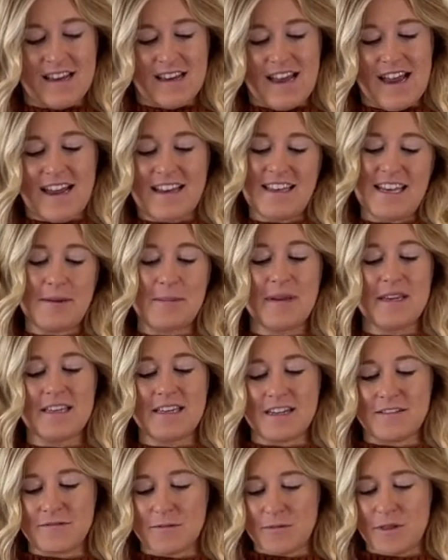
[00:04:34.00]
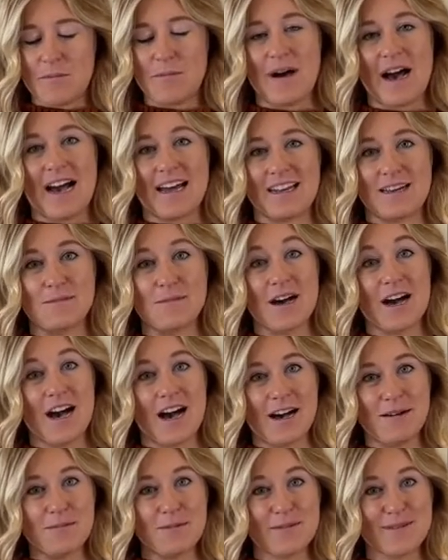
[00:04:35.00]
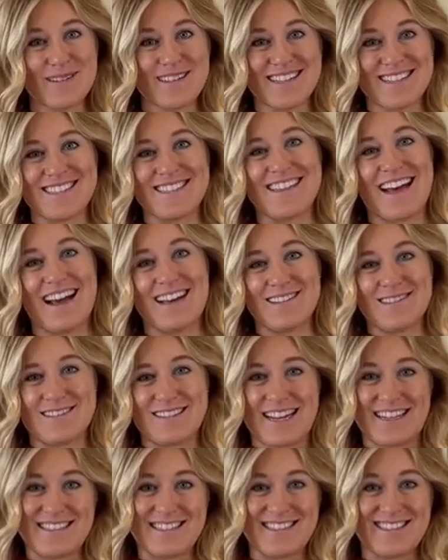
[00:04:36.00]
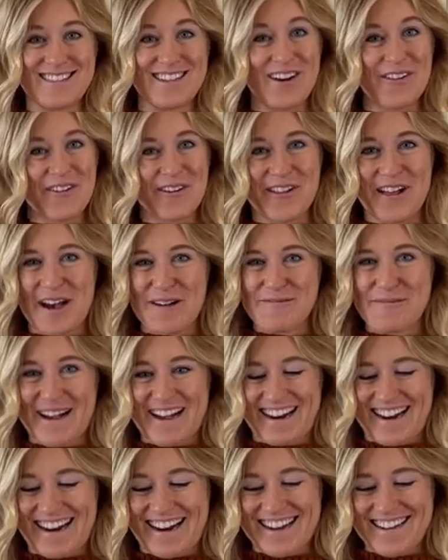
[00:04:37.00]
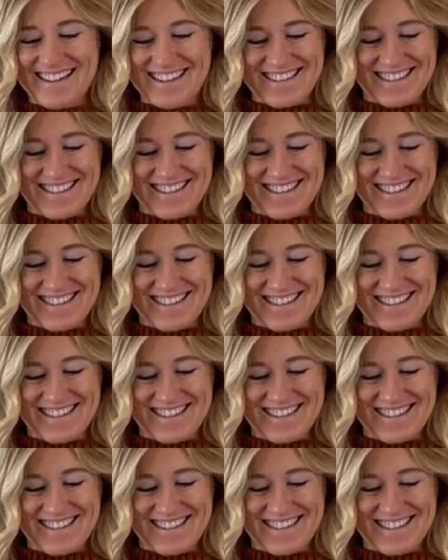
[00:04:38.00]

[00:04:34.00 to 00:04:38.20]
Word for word: I like peeling from the bottom up because that tends to go a lot better.